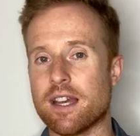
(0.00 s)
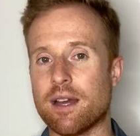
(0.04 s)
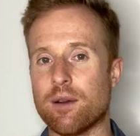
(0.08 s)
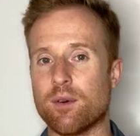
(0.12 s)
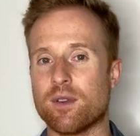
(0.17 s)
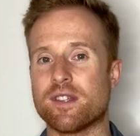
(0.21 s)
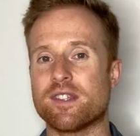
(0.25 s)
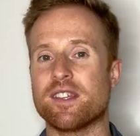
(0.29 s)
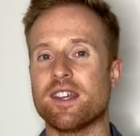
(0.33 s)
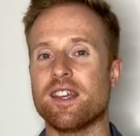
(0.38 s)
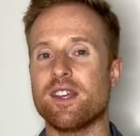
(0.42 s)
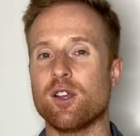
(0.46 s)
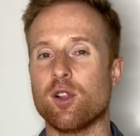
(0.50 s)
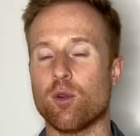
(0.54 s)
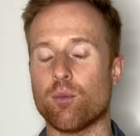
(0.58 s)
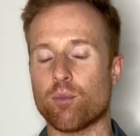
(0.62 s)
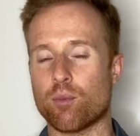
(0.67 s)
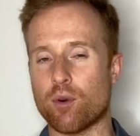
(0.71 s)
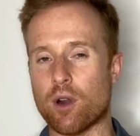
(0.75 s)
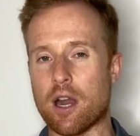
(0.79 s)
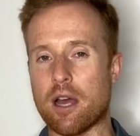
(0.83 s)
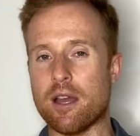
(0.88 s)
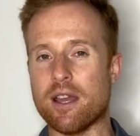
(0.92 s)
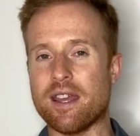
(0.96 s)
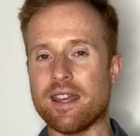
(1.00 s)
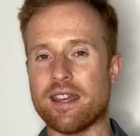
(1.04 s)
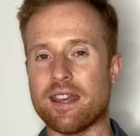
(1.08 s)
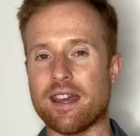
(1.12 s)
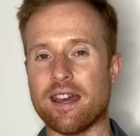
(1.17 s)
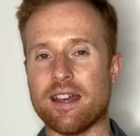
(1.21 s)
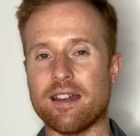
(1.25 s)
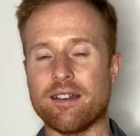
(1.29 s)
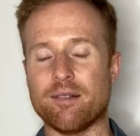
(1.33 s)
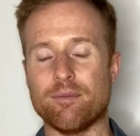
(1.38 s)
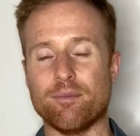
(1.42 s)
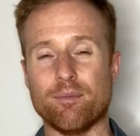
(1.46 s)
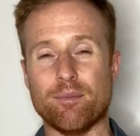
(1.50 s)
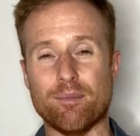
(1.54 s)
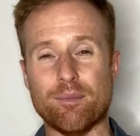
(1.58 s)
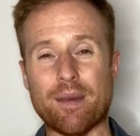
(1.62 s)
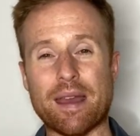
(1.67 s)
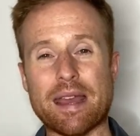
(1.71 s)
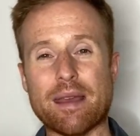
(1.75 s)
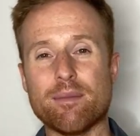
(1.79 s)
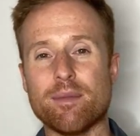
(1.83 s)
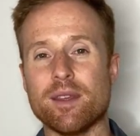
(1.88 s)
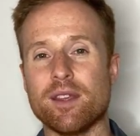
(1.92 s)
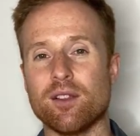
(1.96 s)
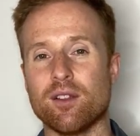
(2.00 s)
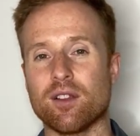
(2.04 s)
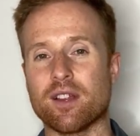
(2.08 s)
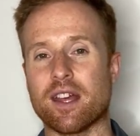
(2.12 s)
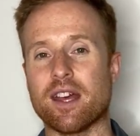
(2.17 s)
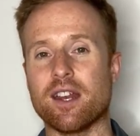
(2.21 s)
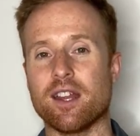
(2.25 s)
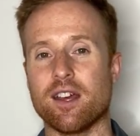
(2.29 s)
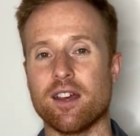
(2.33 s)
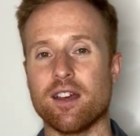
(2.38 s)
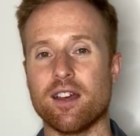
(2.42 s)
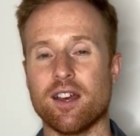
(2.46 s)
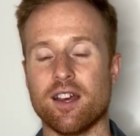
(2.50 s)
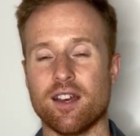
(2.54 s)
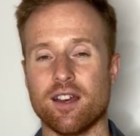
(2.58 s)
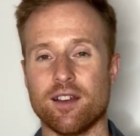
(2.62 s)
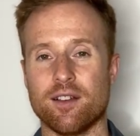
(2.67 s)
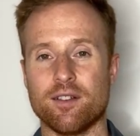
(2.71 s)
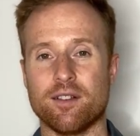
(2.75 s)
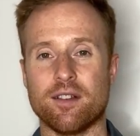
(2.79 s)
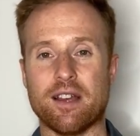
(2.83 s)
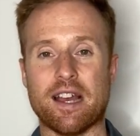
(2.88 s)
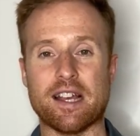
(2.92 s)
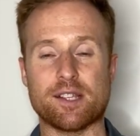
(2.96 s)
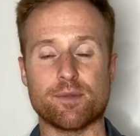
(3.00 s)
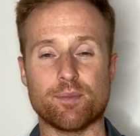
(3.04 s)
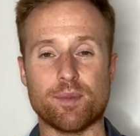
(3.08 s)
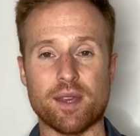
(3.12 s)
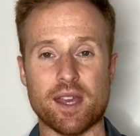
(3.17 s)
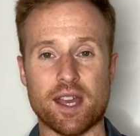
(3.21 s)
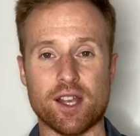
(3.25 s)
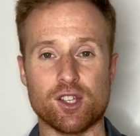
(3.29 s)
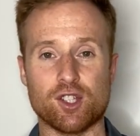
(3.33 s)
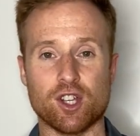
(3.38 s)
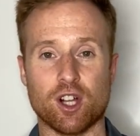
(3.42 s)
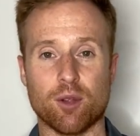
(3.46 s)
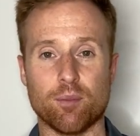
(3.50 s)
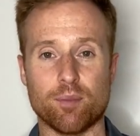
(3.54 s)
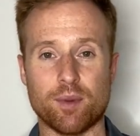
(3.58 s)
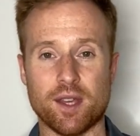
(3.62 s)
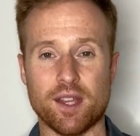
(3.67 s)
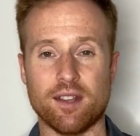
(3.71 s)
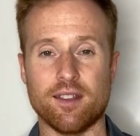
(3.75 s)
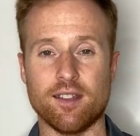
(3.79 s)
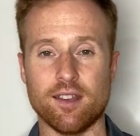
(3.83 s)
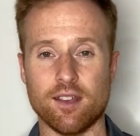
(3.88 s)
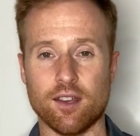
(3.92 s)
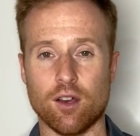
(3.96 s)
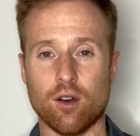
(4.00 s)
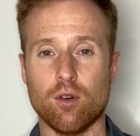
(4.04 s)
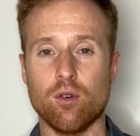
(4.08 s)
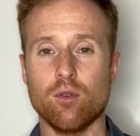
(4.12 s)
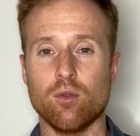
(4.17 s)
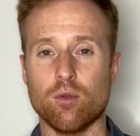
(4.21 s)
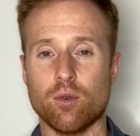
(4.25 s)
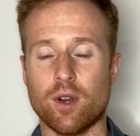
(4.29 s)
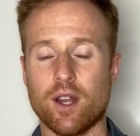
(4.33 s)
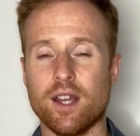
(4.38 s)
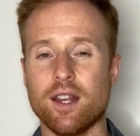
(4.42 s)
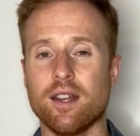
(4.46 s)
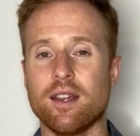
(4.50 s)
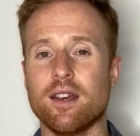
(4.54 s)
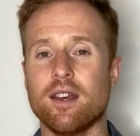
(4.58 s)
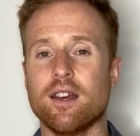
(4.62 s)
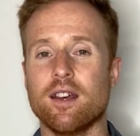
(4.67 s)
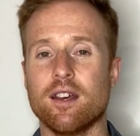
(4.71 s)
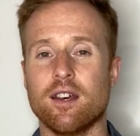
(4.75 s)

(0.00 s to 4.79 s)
I would say you'll probably get, maybe you'll get a SPHL PTO, right?